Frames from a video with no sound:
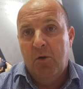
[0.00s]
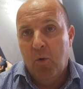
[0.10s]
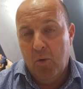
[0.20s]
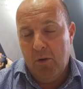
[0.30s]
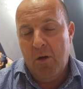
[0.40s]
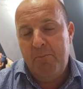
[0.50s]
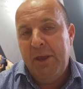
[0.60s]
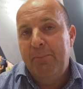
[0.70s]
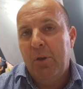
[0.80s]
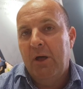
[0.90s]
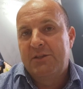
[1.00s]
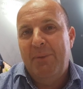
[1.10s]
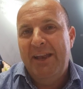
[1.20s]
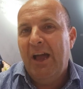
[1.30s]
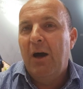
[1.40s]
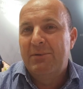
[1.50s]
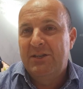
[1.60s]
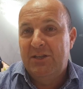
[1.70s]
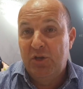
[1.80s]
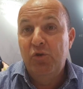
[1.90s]
or people are spending up
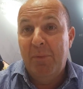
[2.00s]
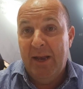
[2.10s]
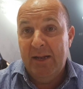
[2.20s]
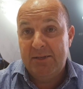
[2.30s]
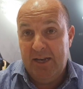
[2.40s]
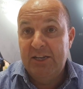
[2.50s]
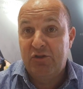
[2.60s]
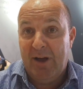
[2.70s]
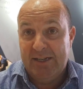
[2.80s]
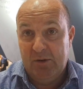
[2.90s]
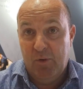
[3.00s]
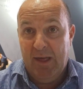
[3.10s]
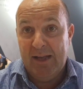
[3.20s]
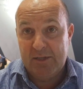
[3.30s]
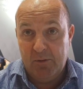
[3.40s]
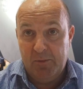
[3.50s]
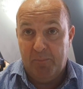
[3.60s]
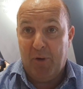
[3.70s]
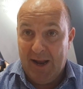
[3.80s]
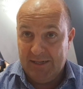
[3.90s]
to 2 minutes interacting with that. So the
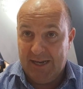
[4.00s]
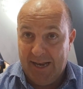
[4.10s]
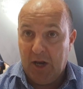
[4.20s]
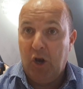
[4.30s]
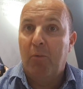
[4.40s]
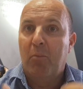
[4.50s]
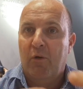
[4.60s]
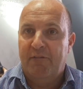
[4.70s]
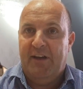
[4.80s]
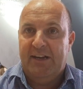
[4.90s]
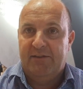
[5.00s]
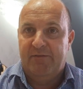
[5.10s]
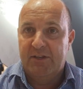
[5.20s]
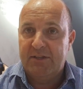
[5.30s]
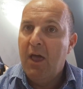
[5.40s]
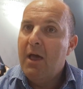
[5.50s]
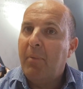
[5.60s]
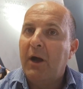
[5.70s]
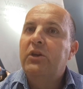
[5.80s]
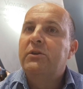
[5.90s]
brands are getting a lot more effectiveness
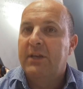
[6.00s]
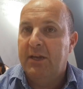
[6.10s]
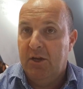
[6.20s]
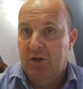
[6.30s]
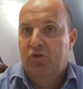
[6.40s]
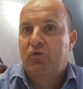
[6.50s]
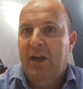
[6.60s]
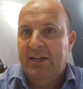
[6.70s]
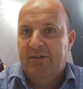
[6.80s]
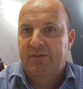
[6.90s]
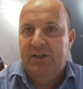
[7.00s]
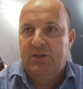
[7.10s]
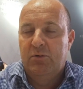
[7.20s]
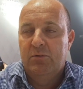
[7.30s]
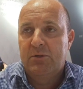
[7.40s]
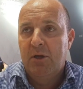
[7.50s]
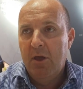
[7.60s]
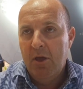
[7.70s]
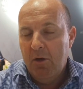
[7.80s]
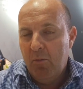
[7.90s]
by using creativity tools.
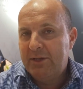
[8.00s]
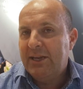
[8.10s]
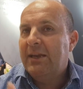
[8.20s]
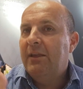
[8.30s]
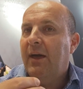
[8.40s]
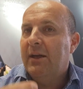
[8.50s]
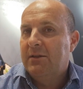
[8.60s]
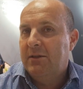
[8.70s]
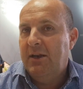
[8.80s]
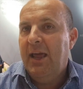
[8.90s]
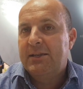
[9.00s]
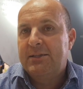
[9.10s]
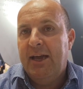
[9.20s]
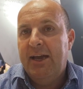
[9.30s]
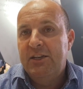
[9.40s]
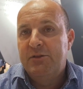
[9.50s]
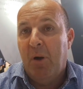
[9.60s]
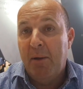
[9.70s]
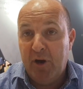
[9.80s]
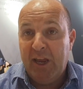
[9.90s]
We're taking that to the next stage
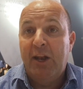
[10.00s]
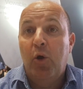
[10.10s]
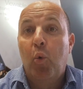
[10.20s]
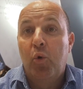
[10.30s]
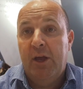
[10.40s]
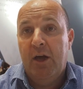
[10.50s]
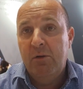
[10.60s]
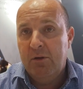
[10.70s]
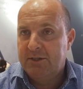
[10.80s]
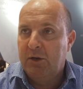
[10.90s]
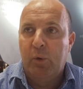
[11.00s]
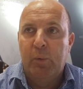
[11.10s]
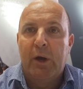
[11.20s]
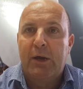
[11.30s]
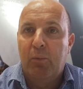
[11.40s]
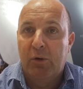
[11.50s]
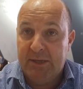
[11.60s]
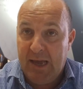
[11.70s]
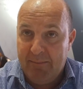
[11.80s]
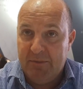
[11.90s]
by bringing in audio. So we're working
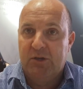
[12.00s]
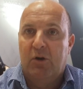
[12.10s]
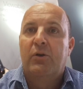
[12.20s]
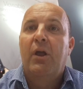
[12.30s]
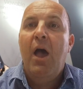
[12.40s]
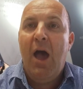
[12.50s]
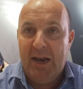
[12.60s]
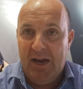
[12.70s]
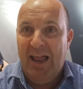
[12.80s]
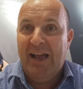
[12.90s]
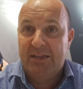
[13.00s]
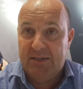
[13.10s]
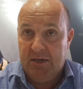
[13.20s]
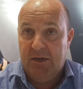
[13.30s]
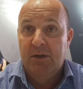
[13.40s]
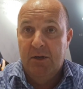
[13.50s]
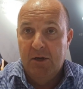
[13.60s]
with Amazon and Alexa